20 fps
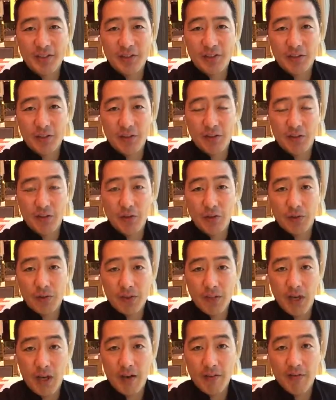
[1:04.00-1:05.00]
and so
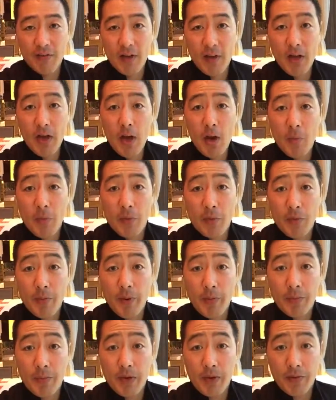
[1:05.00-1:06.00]
tough, but
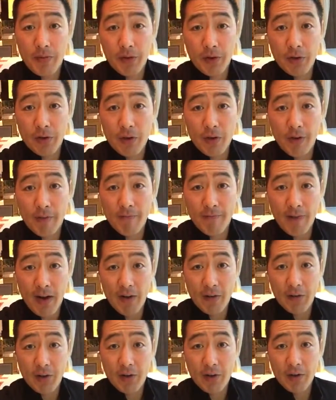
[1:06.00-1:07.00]
remember, if you're a
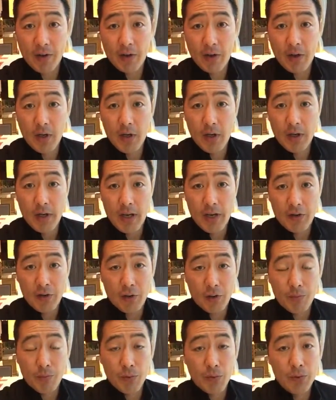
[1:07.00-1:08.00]
founder and
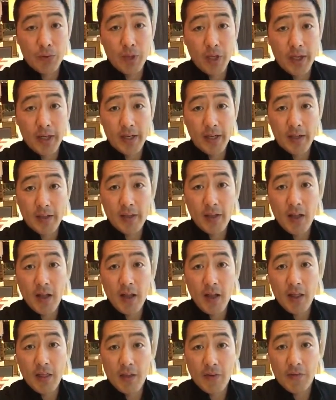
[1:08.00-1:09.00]
you're moonlighting,
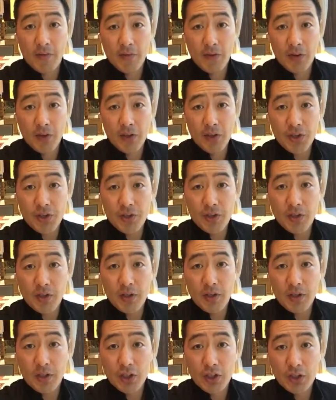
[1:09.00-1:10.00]
the first
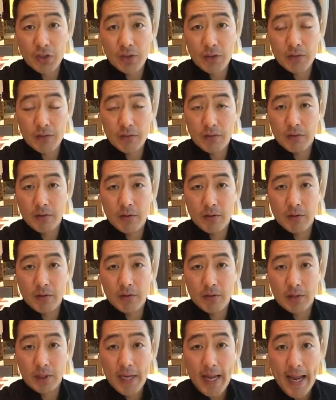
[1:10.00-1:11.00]

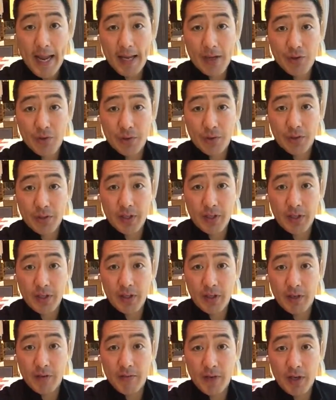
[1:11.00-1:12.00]

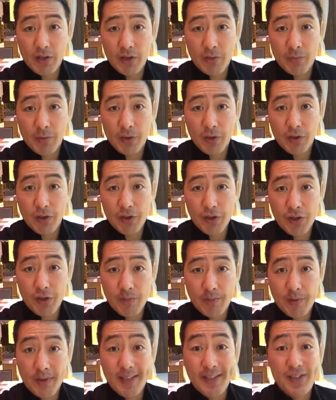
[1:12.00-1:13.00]
casualty of
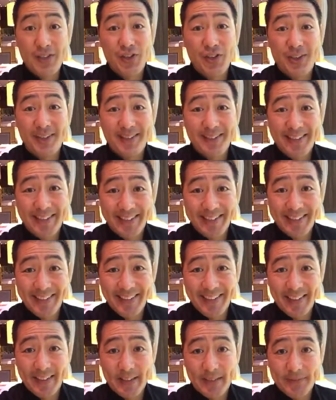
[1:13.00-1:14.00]
entrepreneurship is your
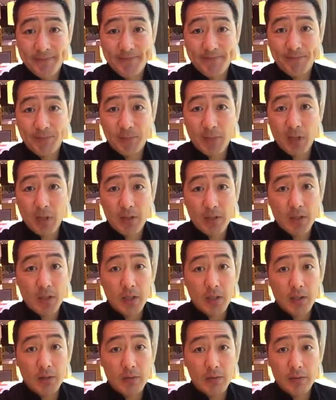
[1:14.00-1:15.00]
dignity.
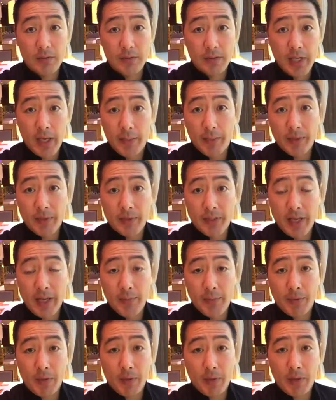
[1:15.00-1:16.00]
So table to
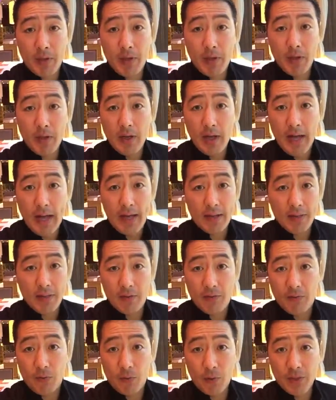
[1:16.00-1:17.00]
table at
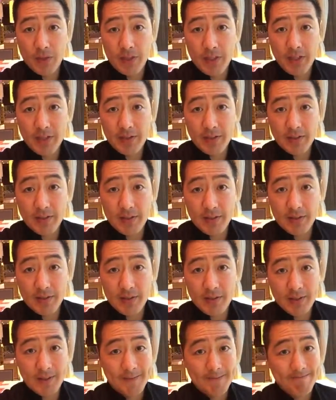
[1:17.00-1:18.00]
the Four
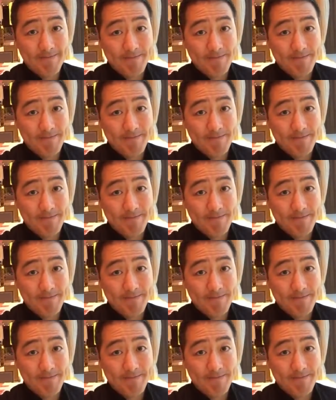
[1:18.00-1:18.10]
Seasons,